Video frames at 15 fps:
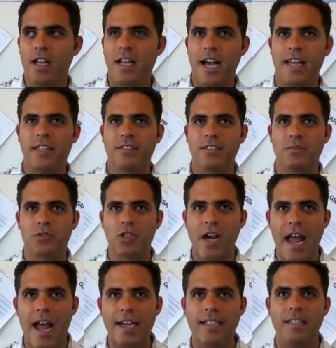kind of
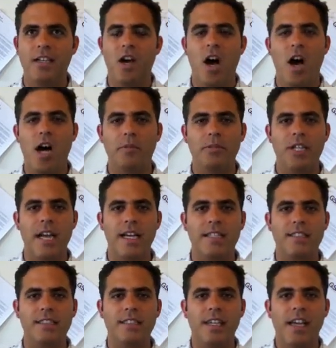subtract
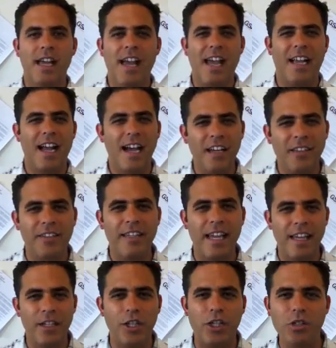objects and kind of
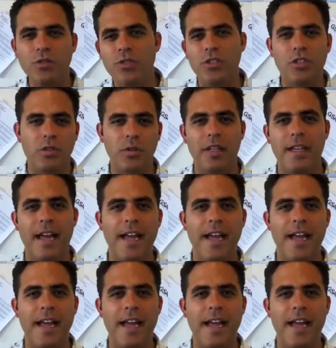get used to it.